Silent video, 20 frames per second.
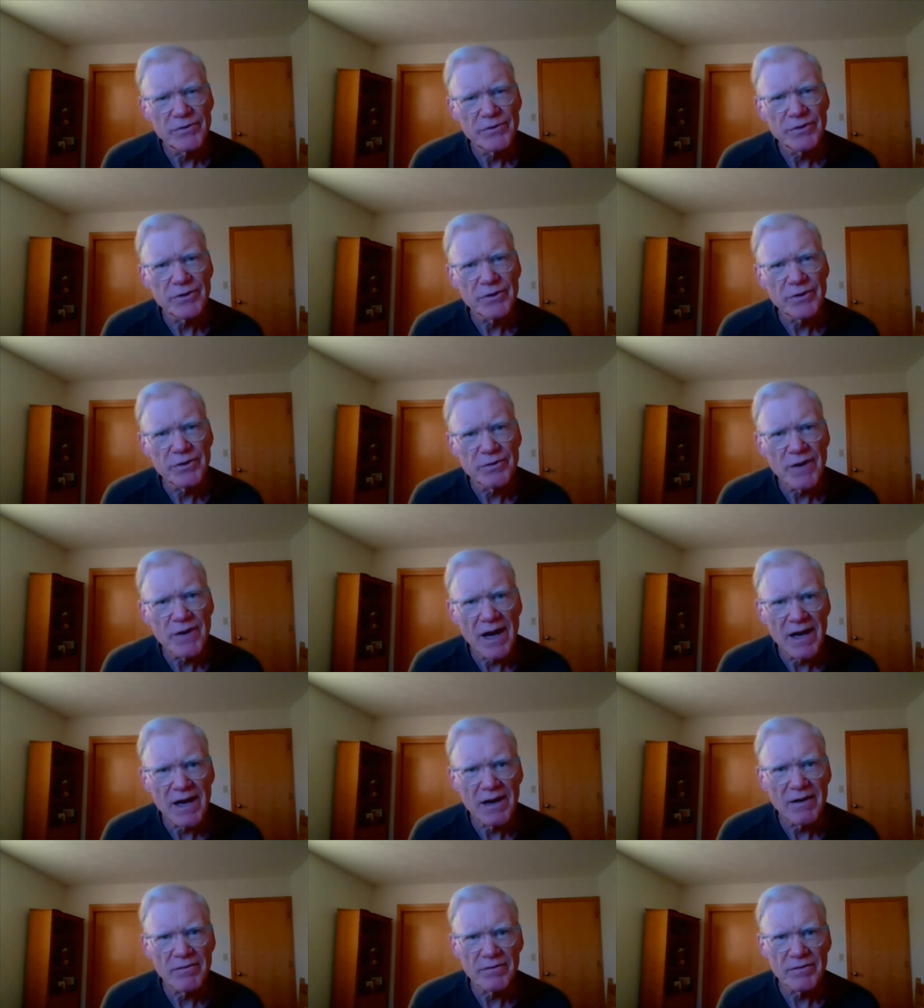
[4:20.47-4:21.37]
Do you
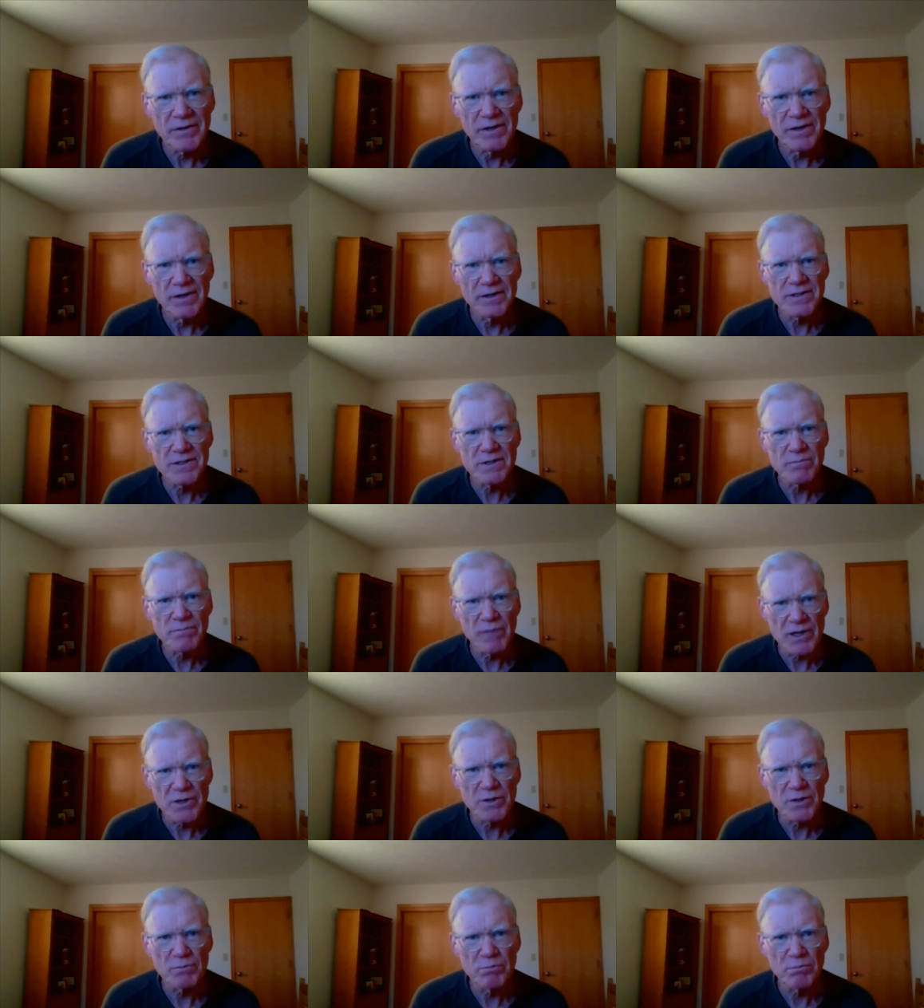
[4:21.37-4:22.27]
have a
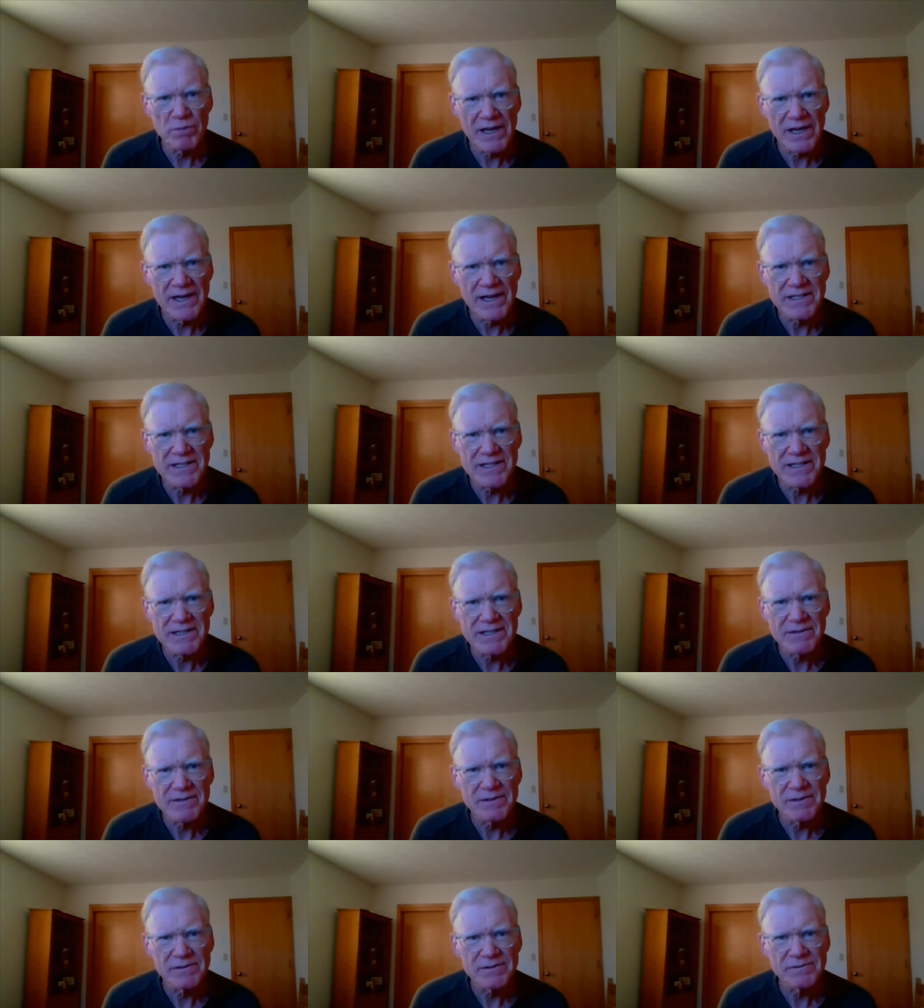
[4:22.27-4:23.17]
special place
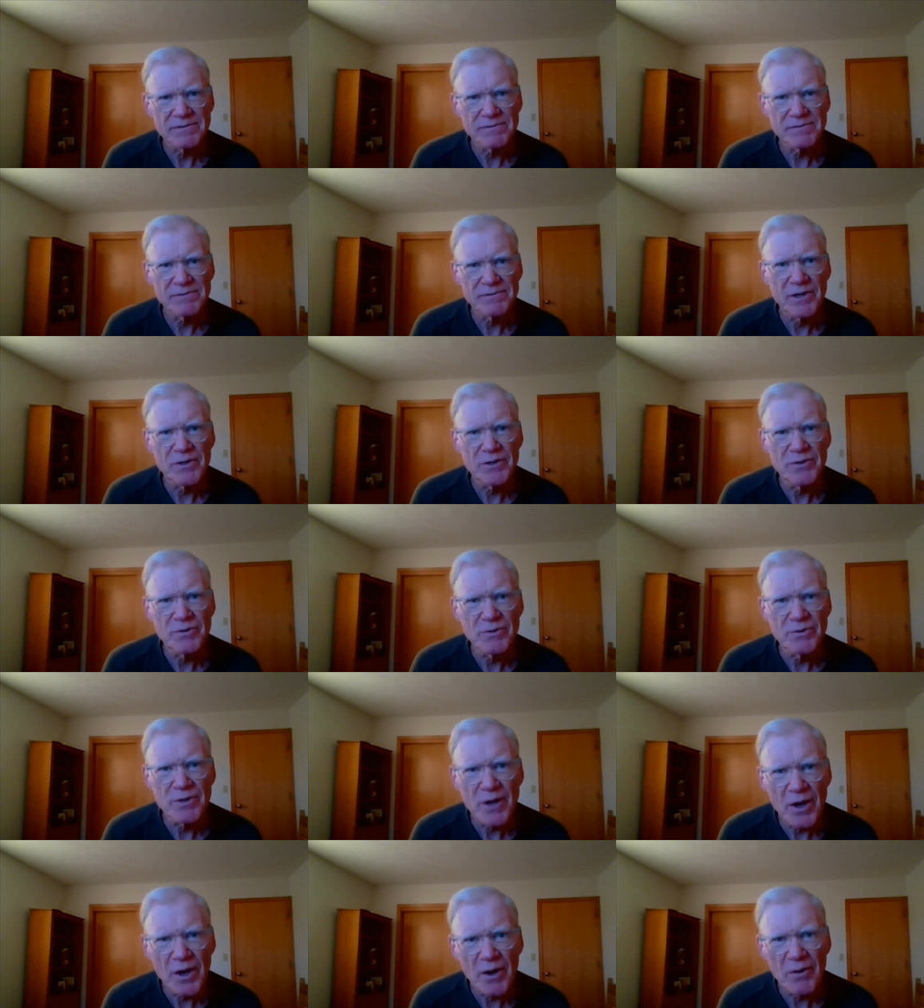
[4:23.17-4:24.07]
where you
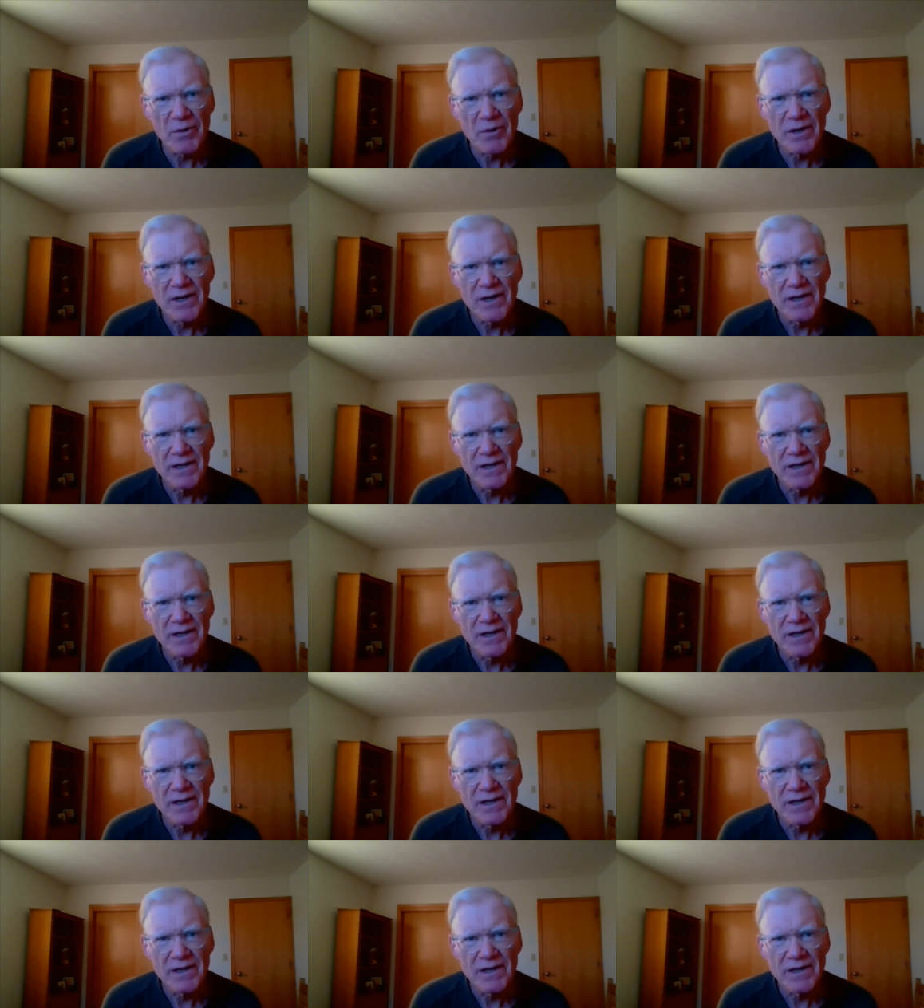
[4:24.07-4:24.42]
go,